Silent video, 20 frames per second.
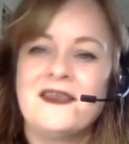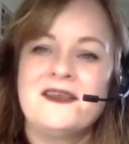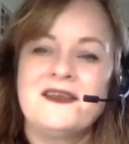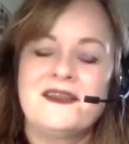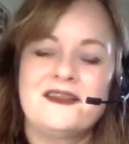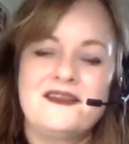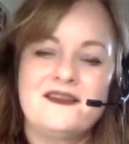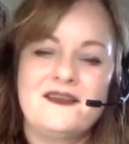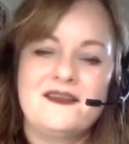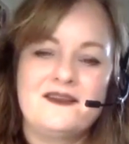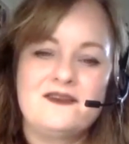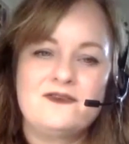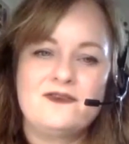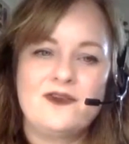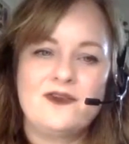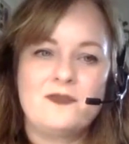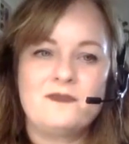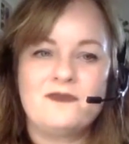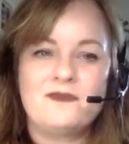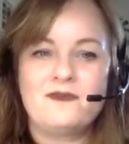And in
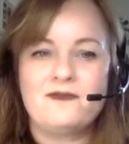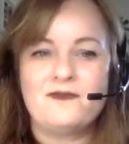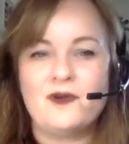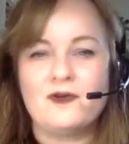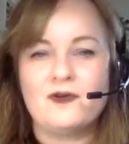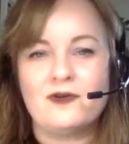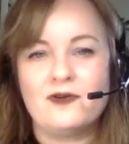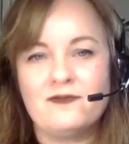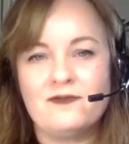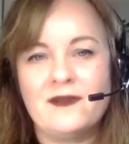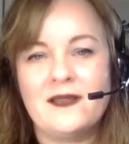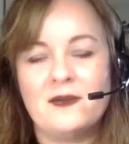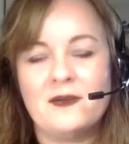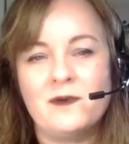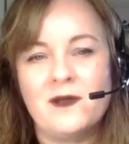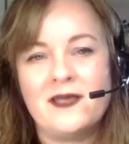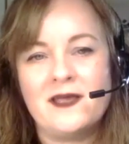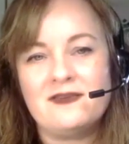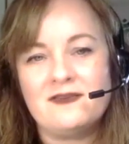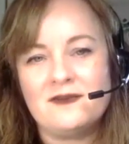terms of your career,
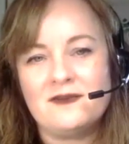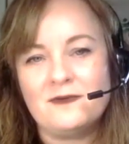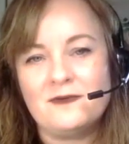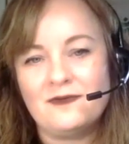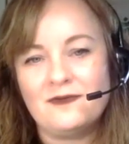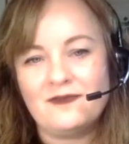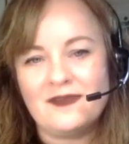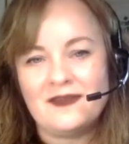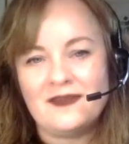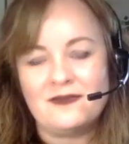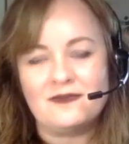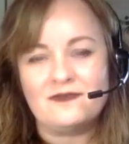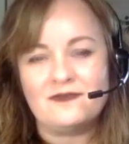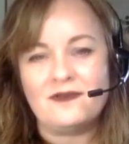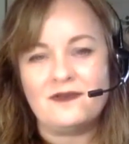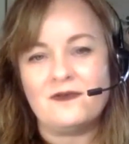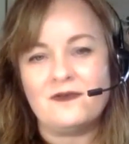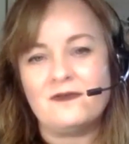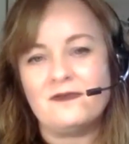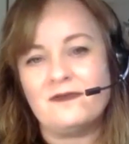where do you see
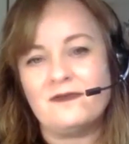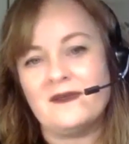yourself,